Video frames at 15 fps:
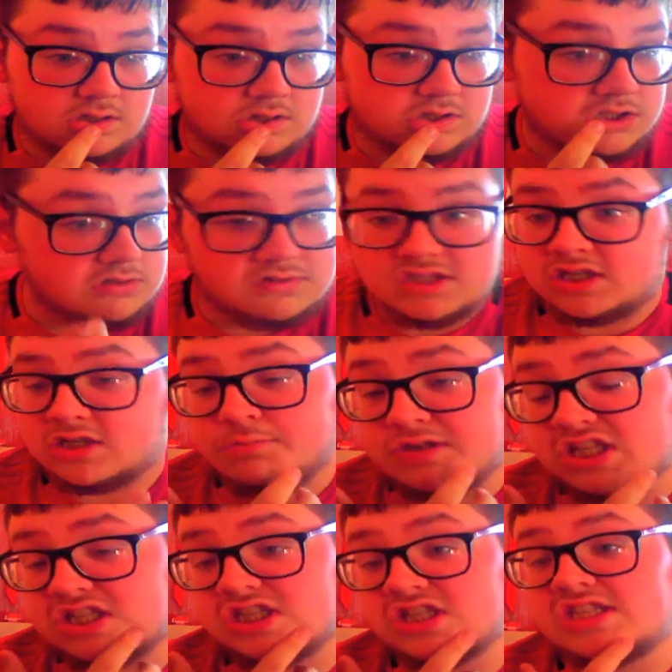as soon as
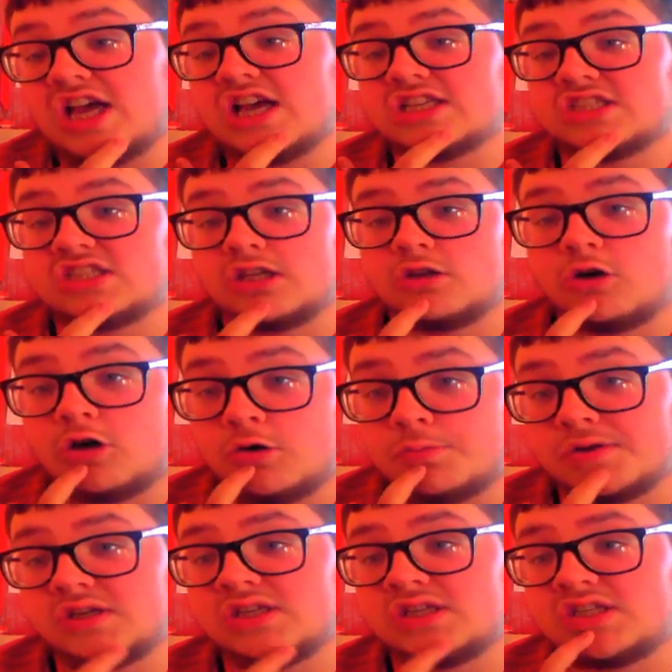predictions are still
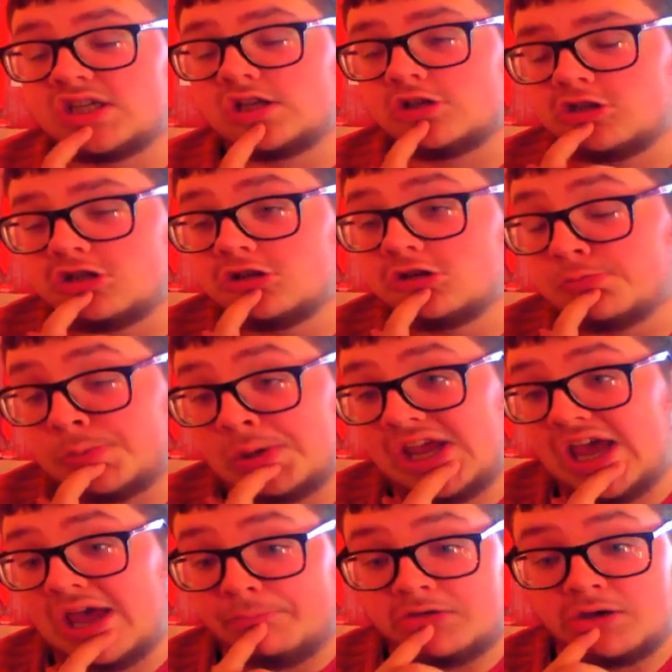open till 2
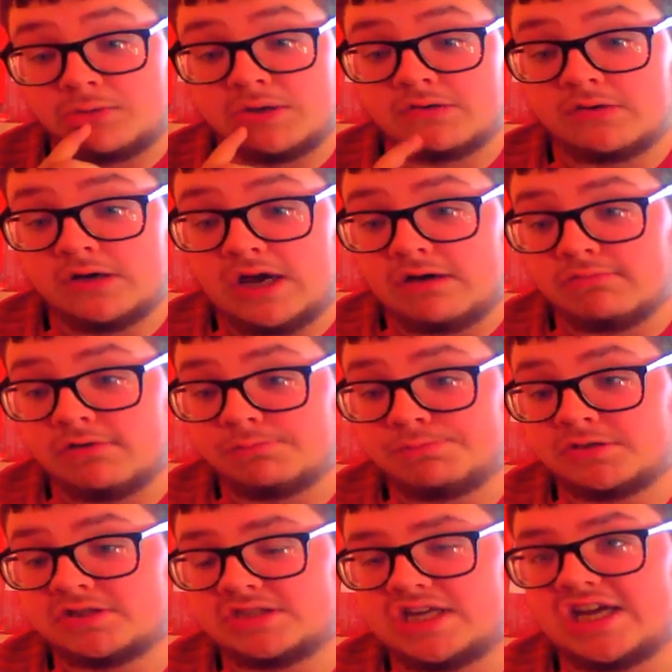p.m. tomorrow, I will
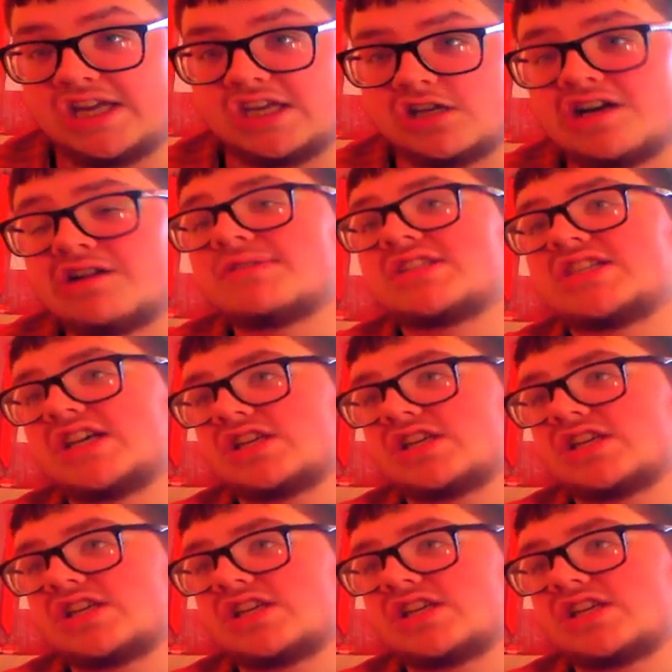put that in the comment